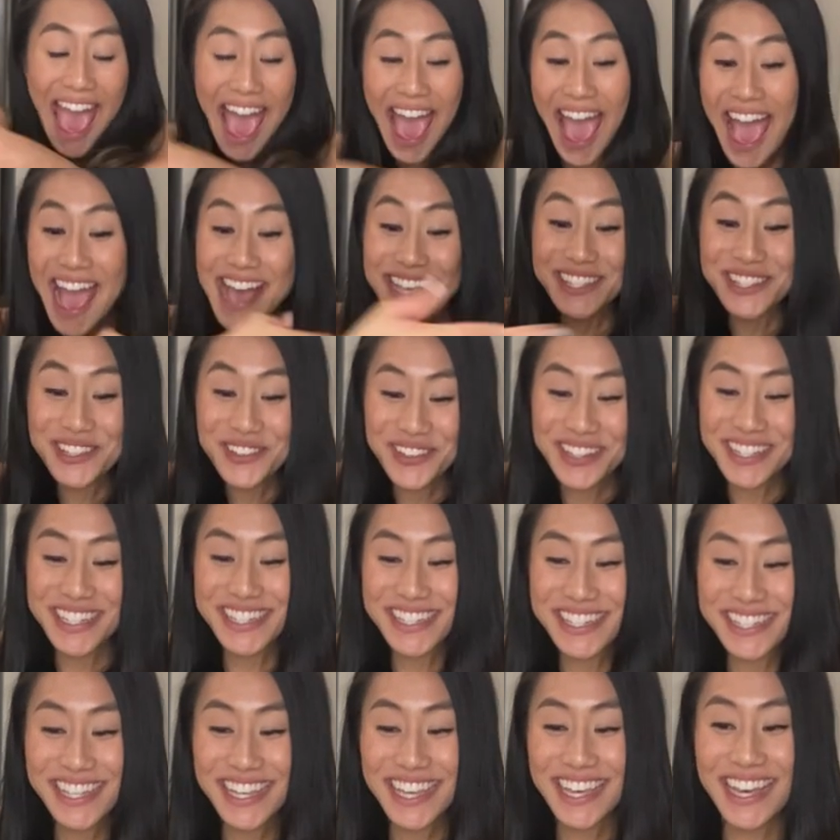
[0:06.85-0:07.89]
As you
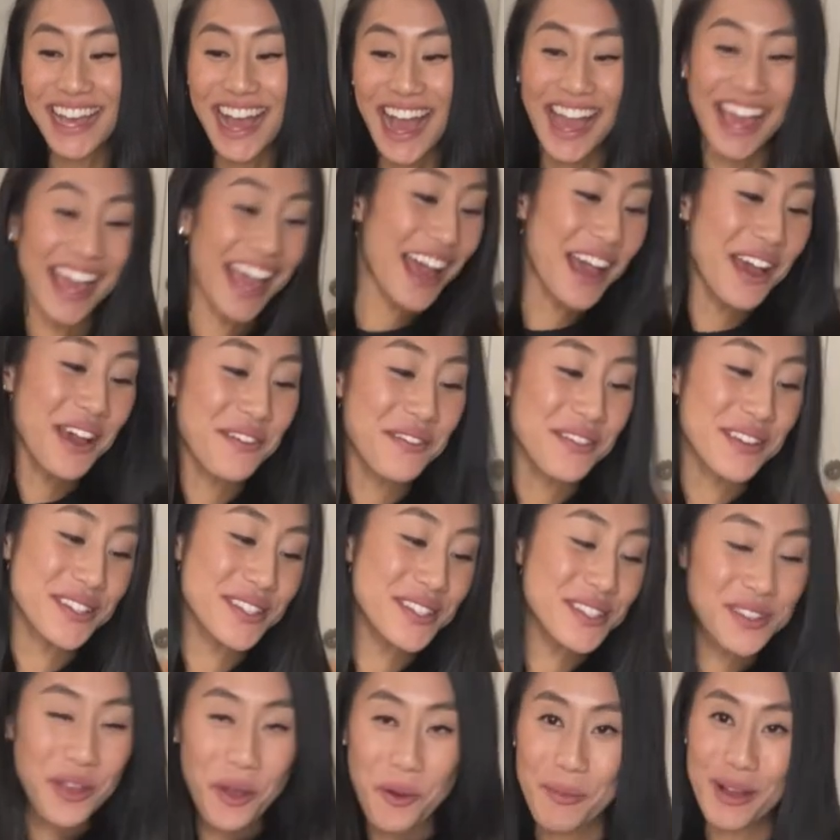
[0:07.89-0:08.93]
can see, I have
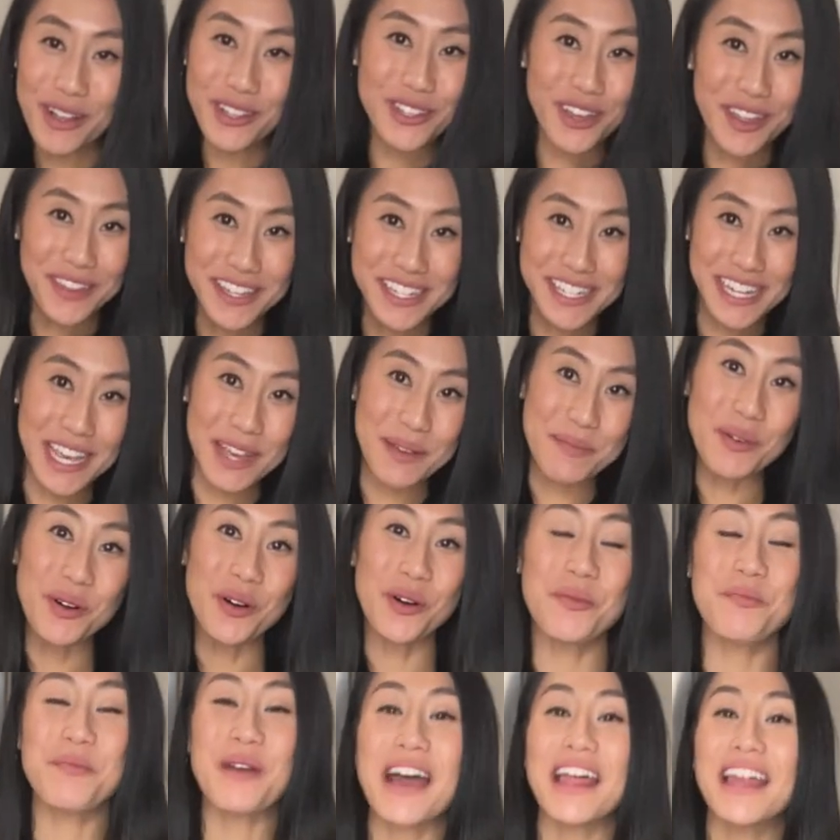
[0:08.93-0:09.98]
so much on the
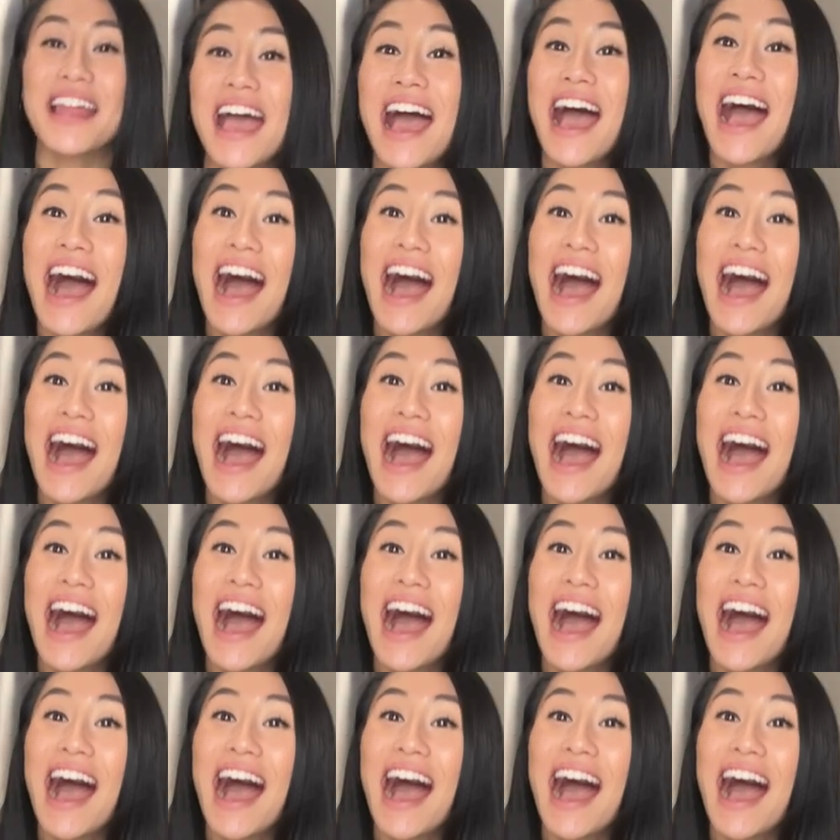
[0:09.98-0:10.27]
table, but